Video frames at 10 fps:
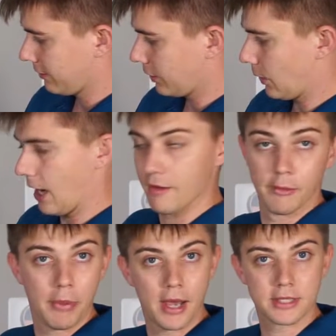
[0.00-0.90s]
you have a
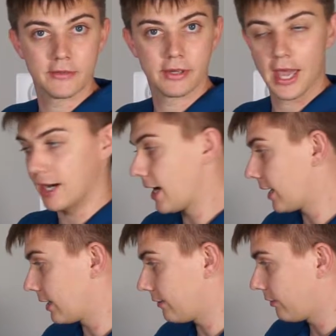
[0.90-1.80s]
positive and a
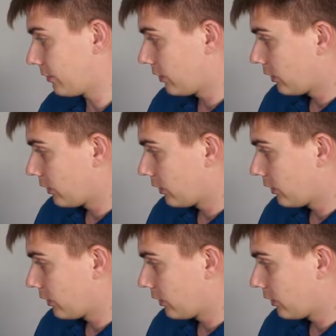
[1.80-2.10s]
negative,